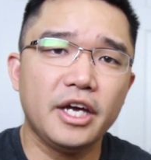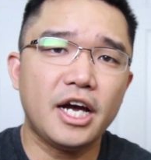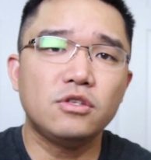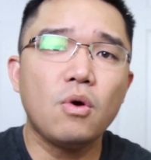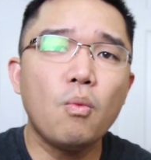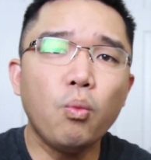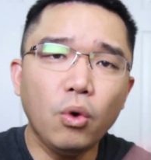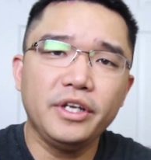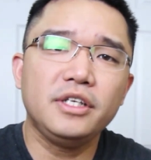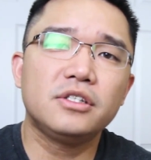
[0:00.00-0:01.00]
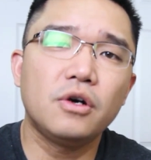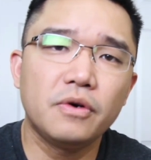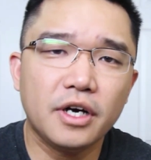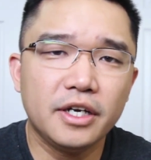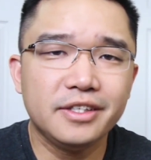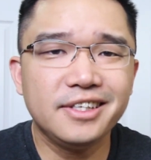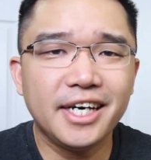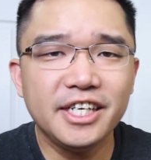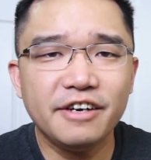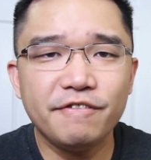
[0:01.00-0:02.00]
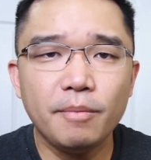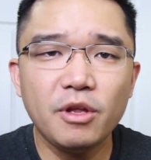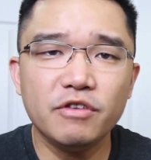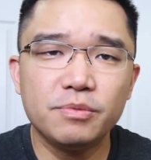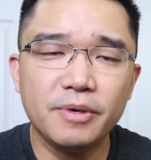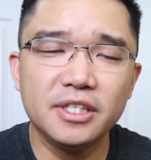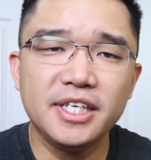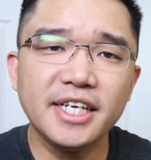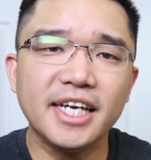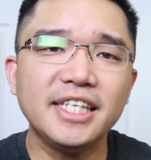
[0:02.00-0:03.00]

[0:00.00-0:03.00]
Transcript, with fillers: Hey guys, what is going on? It's Don here from Novaspirit Tech,